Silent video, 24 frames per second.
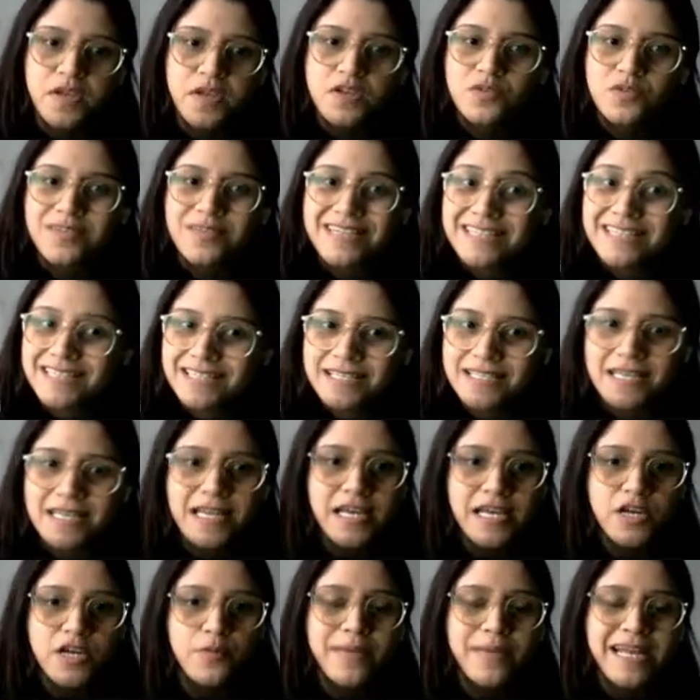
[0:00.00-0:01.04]
So this is the
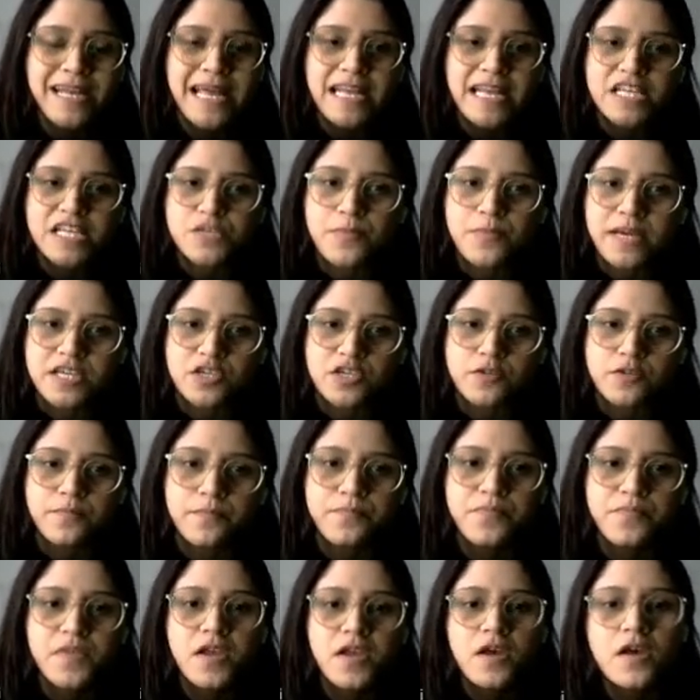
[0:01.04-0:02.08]
electromagnetic
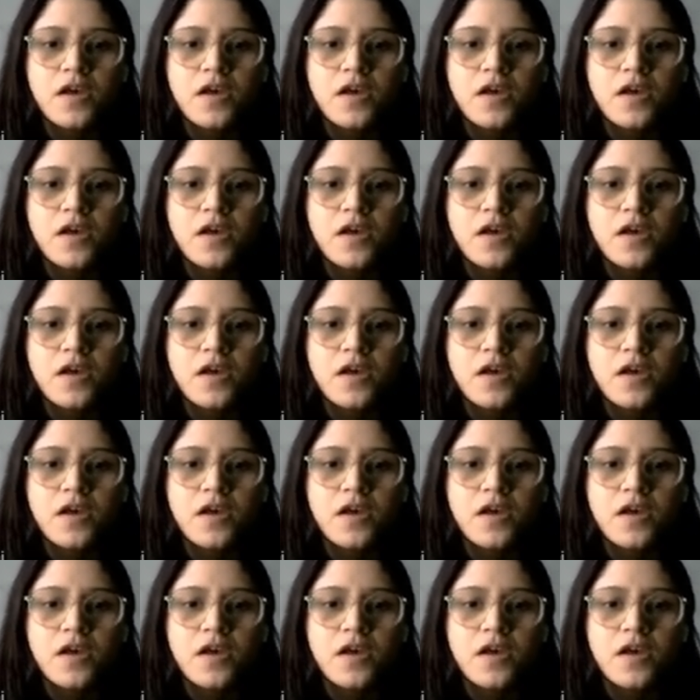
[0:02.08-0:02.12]
spectrum.